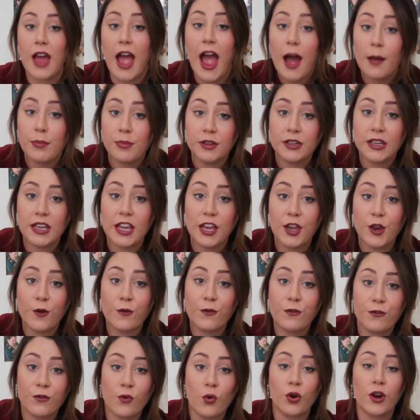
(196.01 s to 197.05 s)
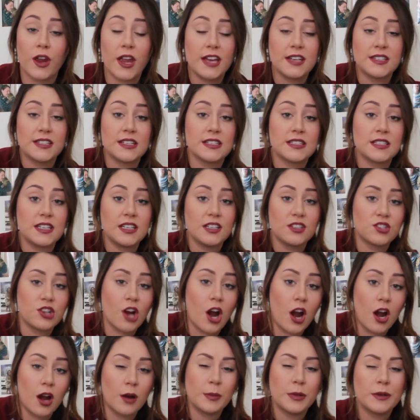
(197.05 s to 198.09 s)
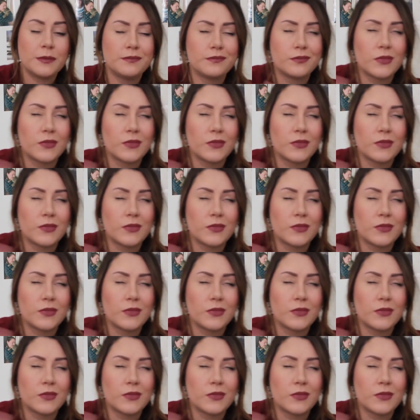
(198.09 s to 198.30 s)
applicant for a Disney job.